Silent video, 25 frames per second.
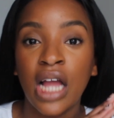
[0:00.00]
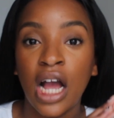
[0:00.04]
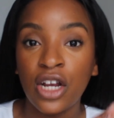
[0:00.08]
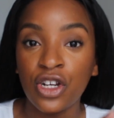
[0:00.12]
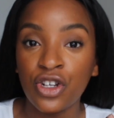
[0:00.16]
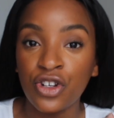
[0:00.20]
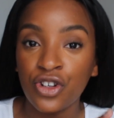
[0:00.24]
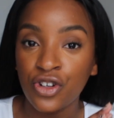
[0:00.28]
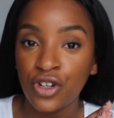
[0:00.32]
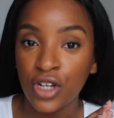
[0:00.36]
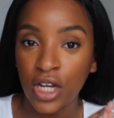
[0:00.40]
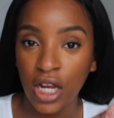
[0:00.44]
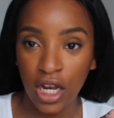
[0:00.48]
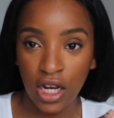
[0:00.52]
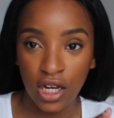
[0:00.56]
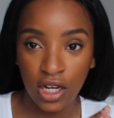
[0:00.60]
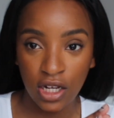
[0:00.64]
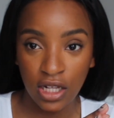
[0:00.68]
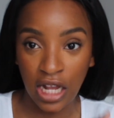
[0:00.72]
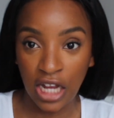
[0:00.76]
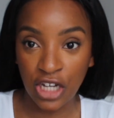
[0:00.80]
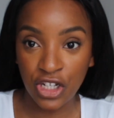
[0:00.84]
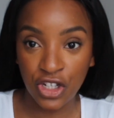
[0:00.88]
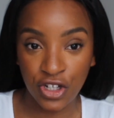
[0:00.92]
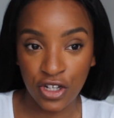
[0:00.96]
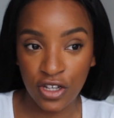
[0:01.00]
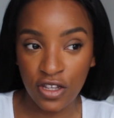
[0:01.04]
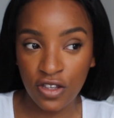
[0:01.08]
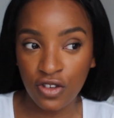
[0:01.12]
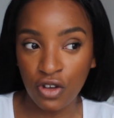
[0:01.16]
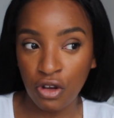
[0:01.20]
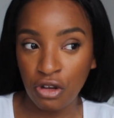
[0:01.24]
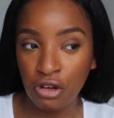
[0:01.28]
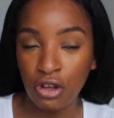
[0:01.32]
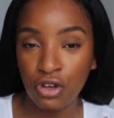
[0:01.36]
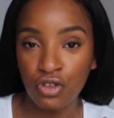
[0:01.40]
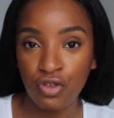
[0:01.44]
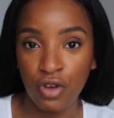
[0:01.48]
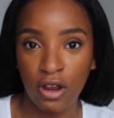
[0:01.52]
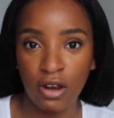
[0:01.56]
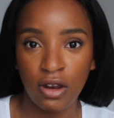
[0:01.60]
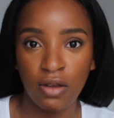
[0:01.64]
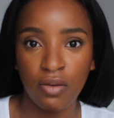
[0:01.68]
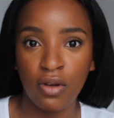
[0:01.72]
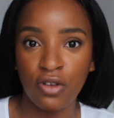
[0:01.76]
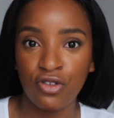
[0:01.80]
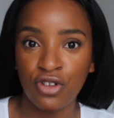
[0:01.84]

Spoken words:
lashes on your trainer,